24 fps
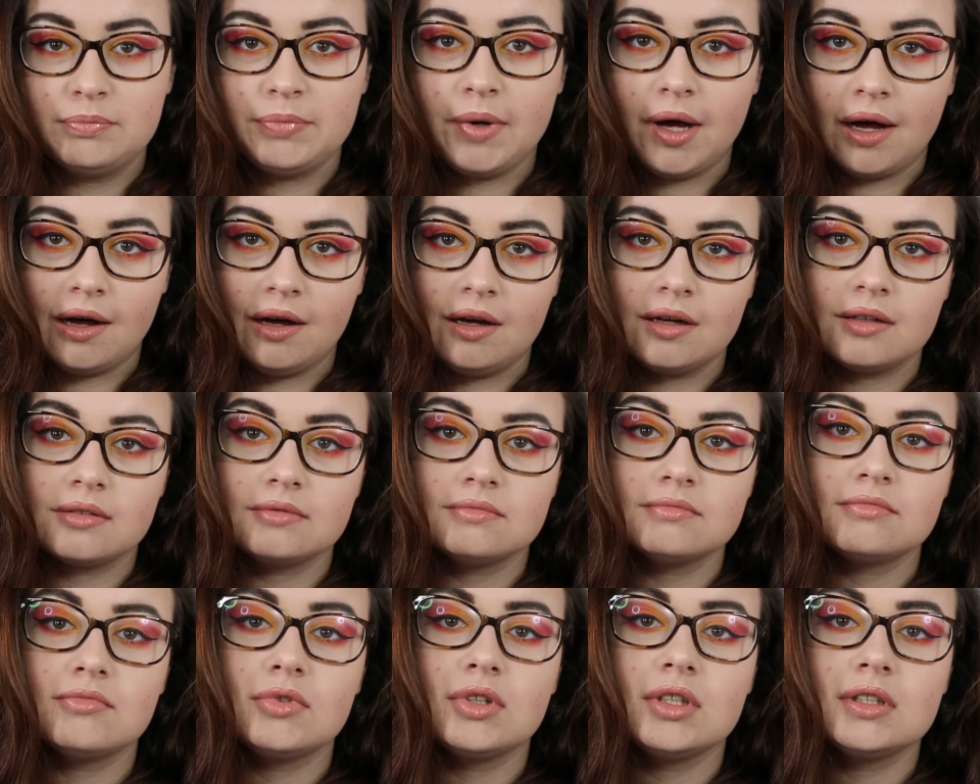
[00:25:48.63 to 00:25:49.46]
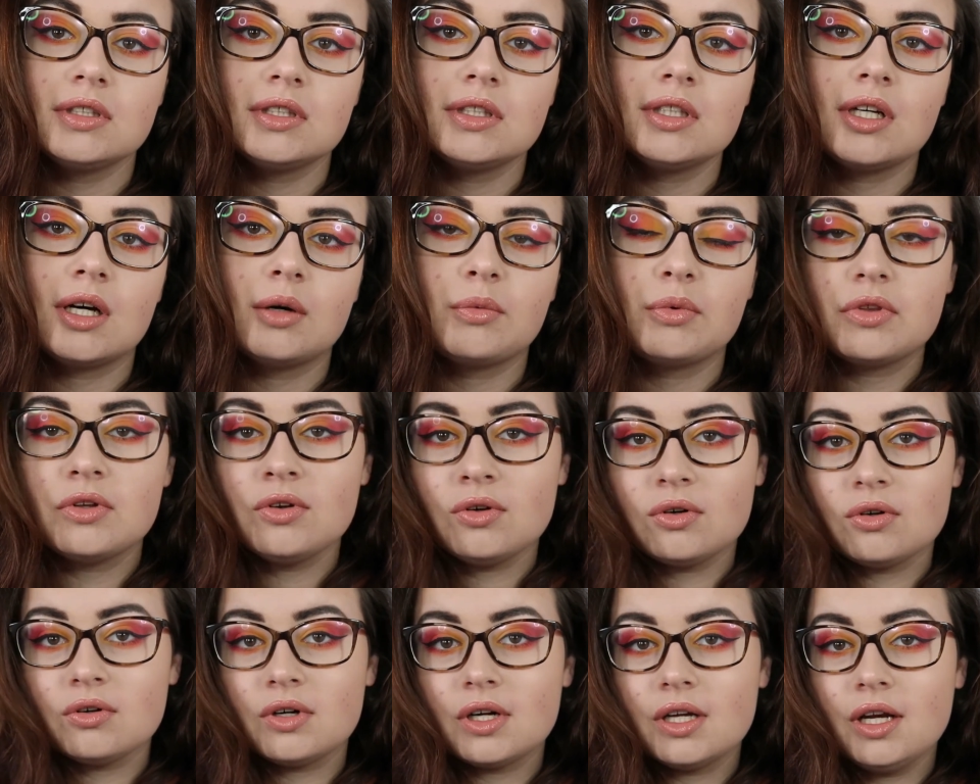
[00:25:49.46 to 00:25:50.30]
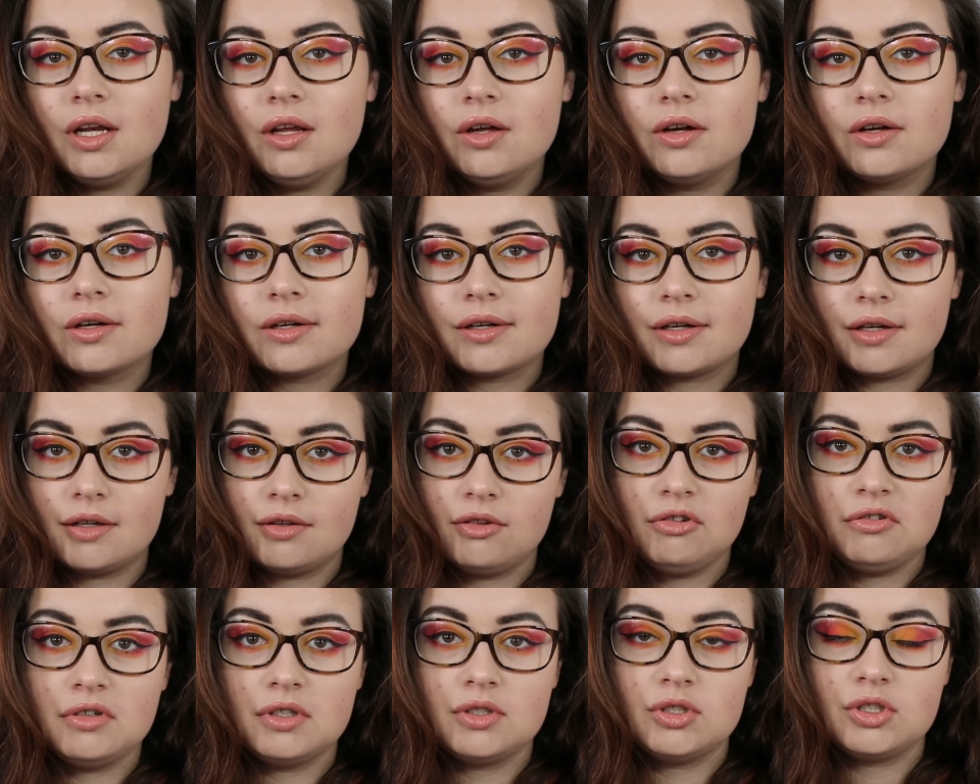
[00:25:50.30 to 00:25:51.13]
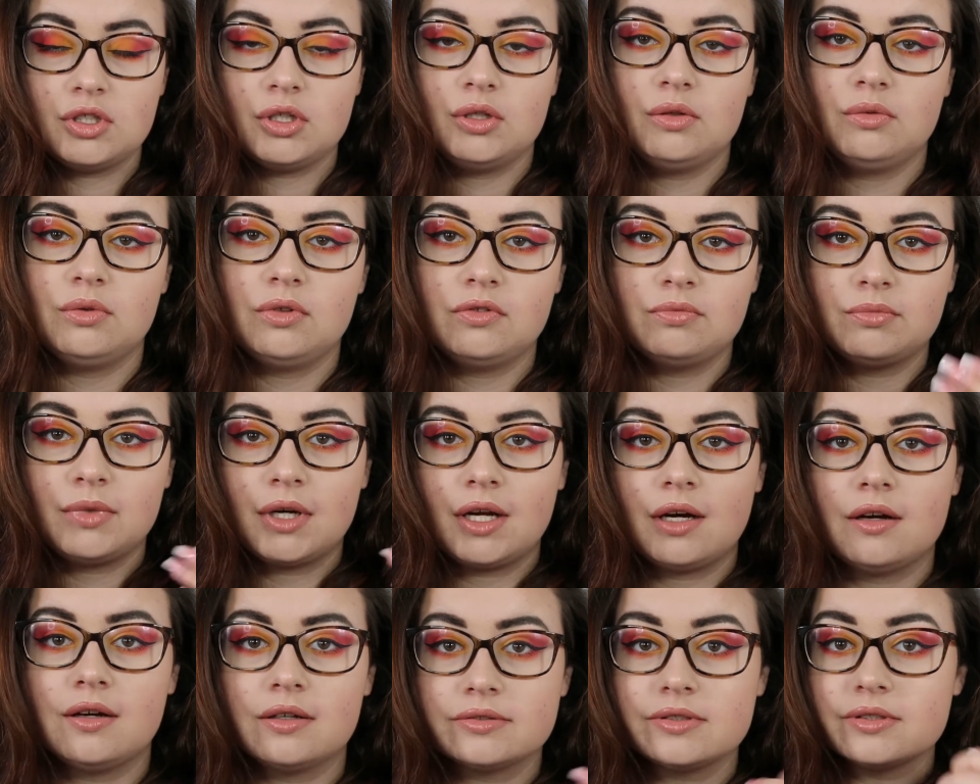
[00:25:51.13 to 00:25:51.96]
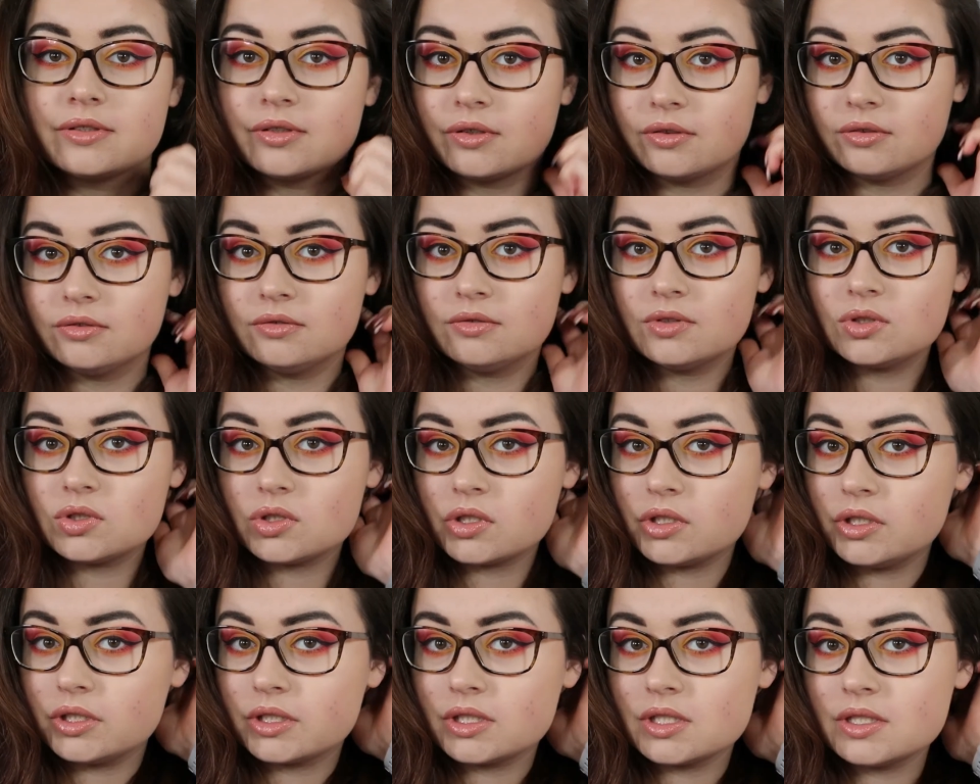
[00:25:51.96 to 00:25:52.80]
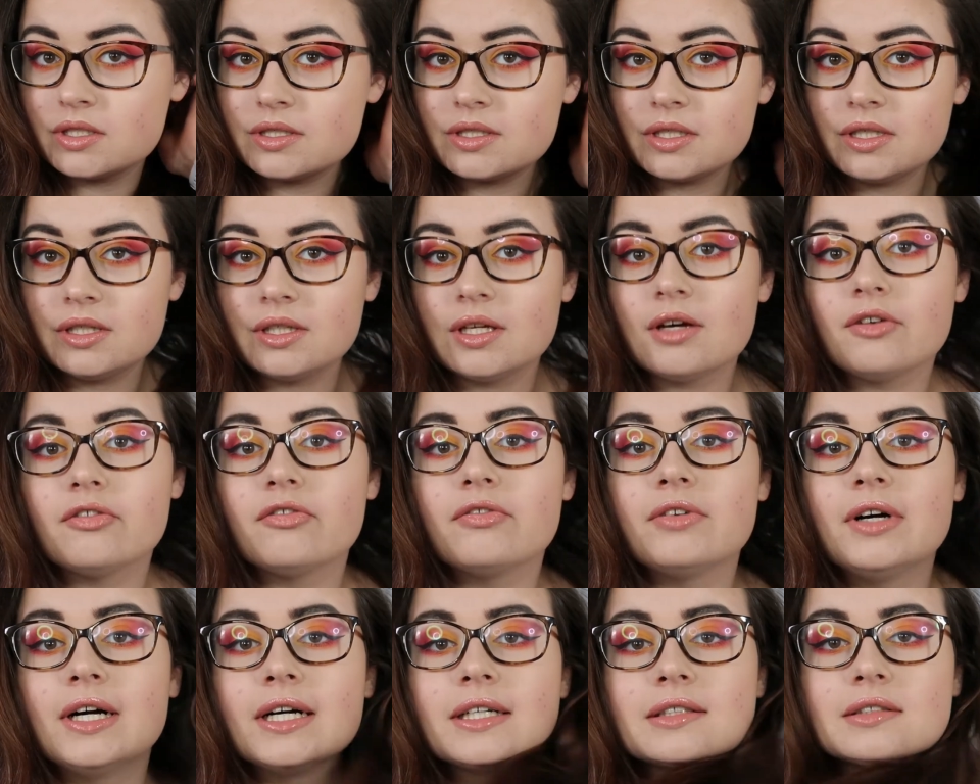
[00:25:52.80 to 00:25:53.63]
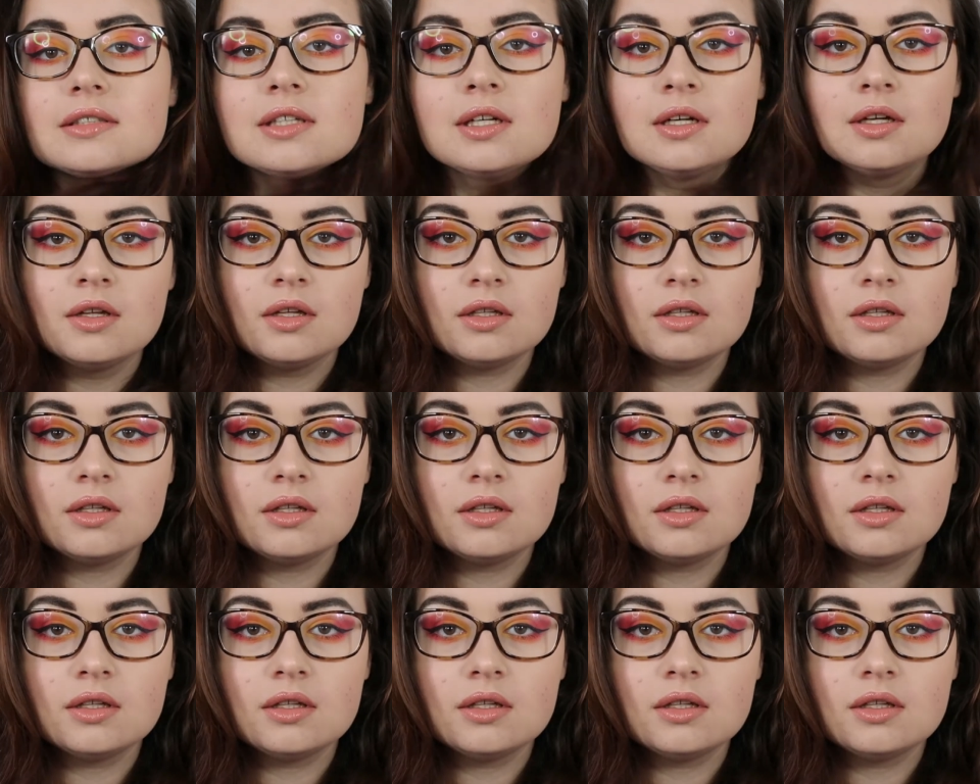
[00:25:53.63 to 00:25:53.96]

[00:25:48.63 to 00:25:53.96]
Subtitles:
But we ended up with an alright look. I thought I'd show you it with my glasses on so you can see the effect.